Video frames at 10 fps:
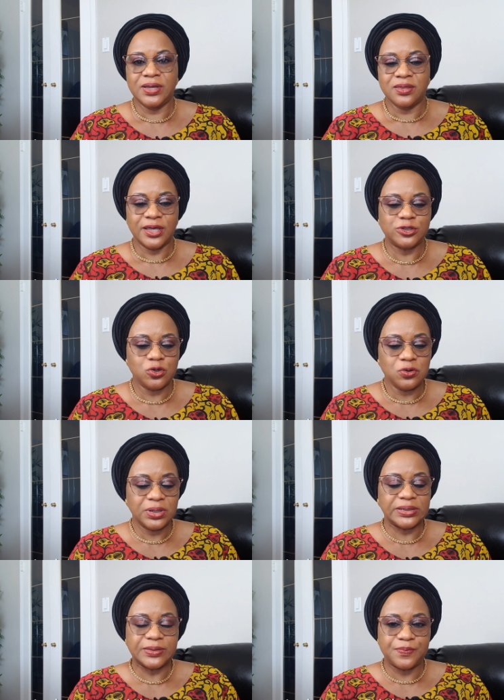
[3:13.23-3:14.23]
that you
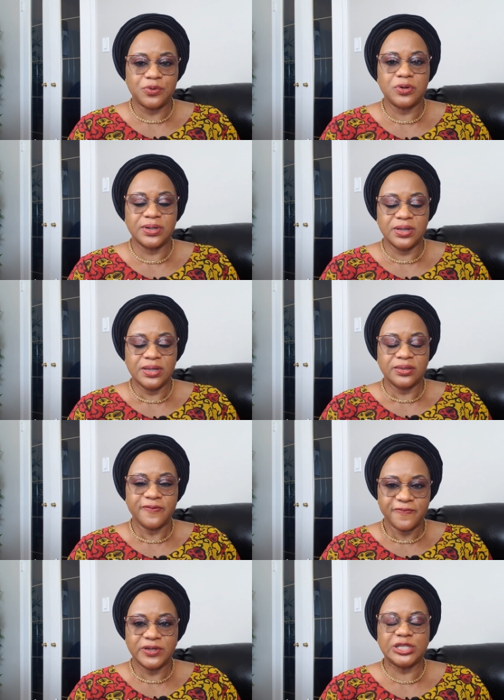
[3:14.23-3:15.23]
look at a book, the
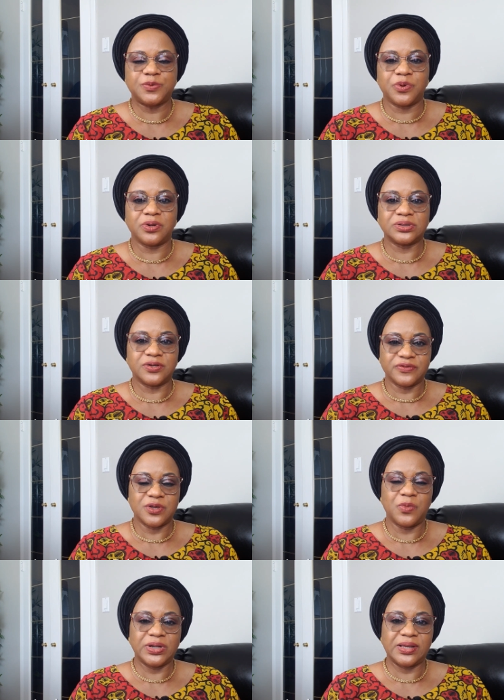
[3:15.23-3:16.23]
finished product of
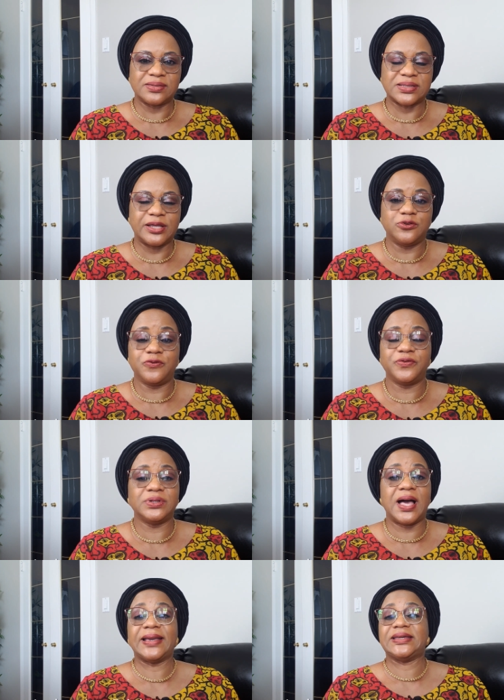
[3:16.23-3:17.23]
someone else, and you
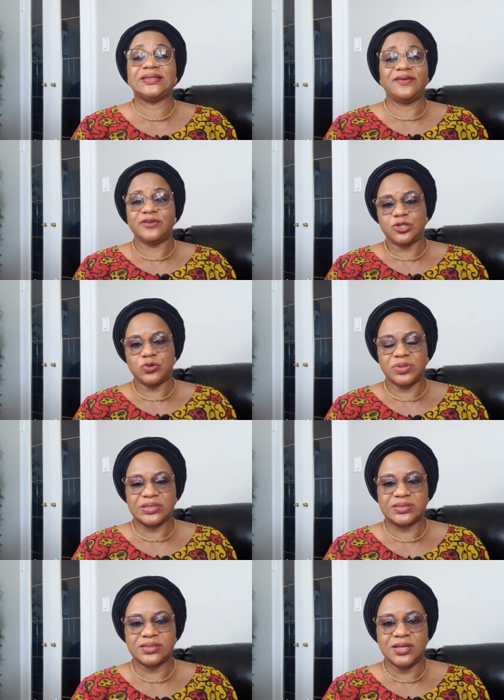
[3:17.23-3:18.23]
feel, I can never do
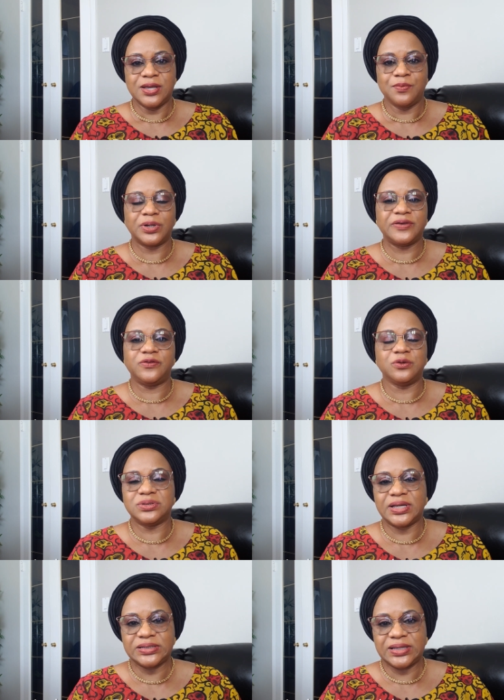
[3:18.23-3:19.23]
this. But if you
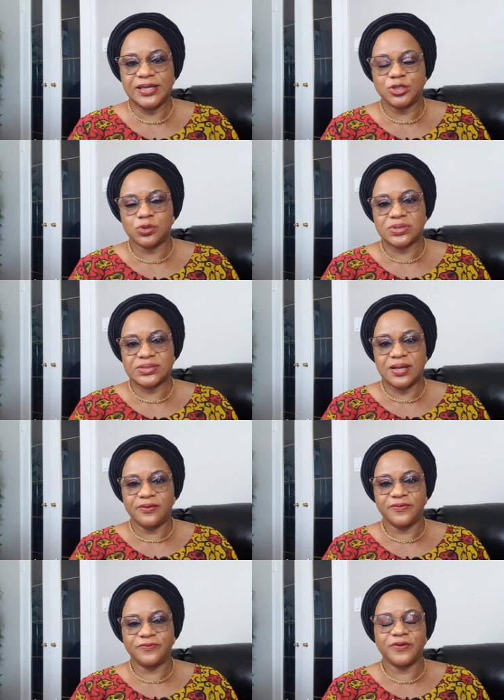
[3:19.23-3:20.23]
dedicate
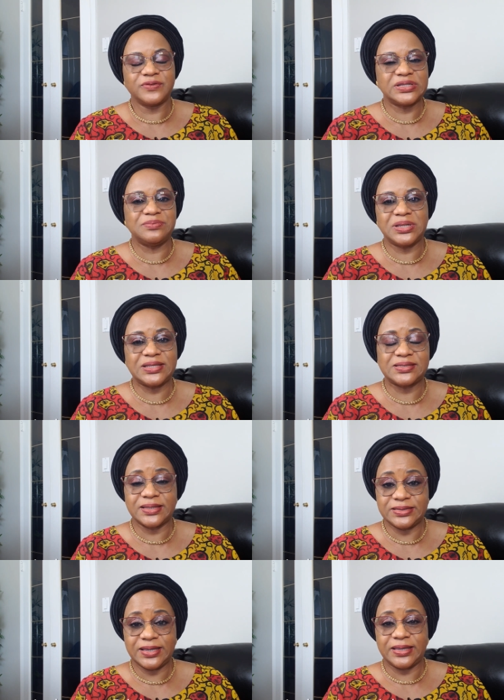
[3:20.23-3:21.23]
yourself 15 minutes
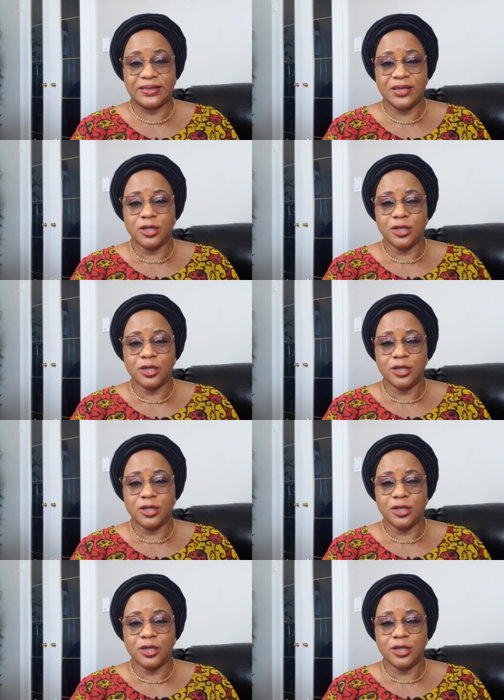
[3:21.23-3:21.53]
a day,